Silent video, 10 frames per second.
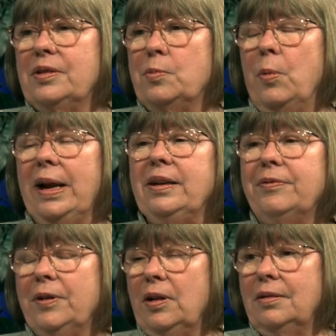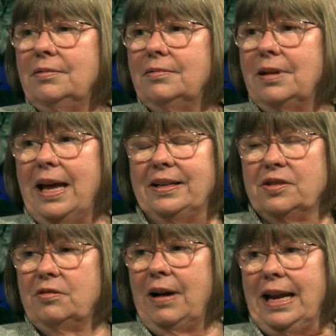it's wonderful and
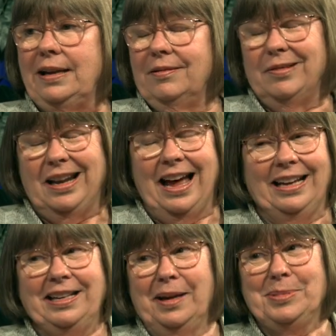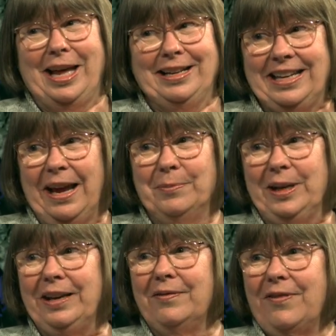is great. Nine times out of ten,
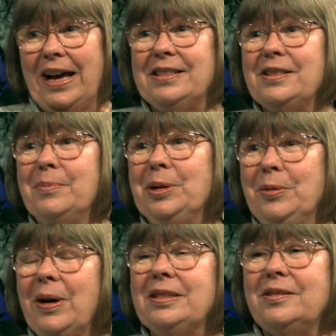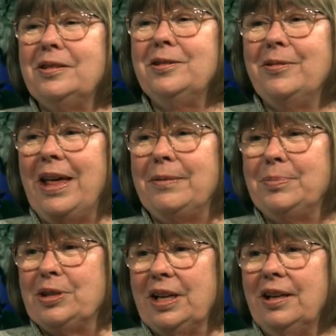we can find someone who wants to do that
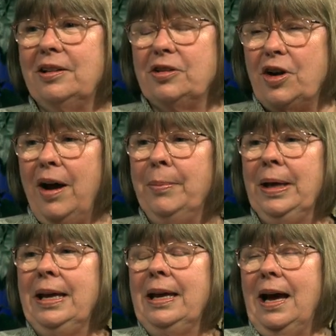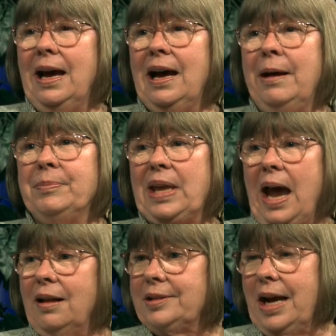particular job. Okay. Um,
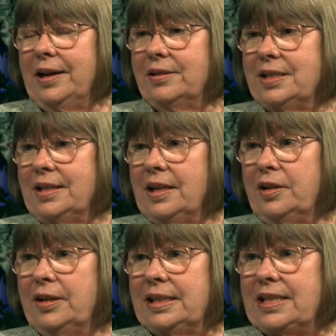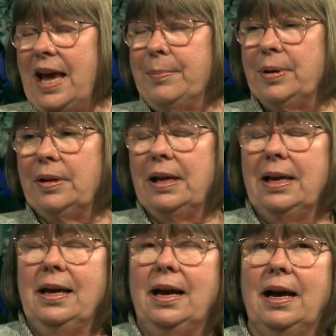Kal Tire is a good example.
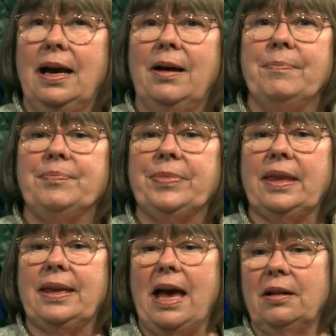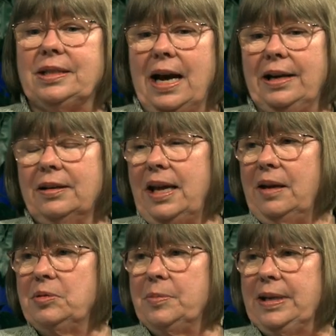Okay. Um, Kal Tire
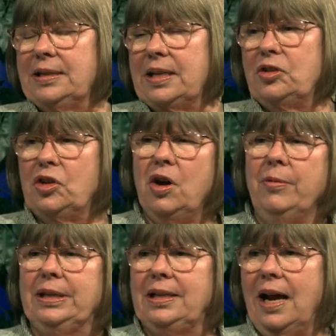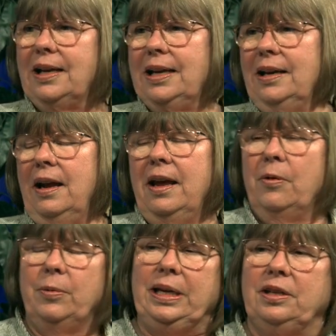came to me and said, "You know, in Duncan,
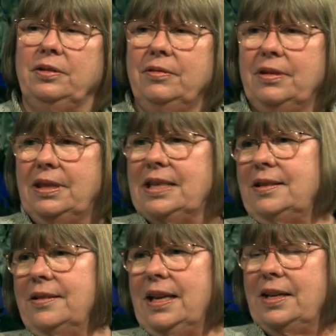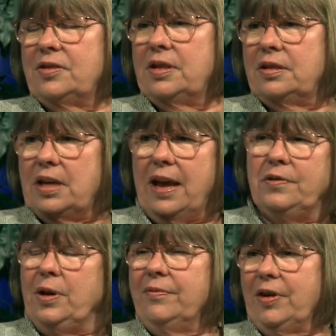we do this and this.
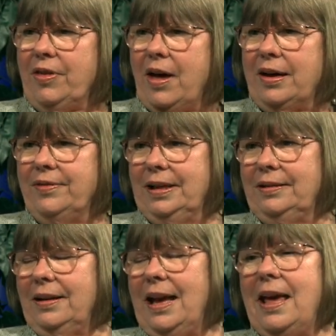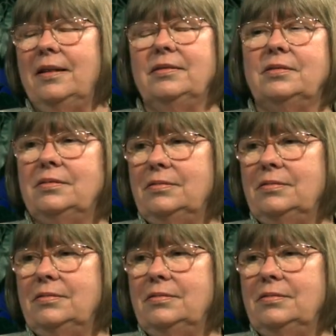Have you ever thought of it?" And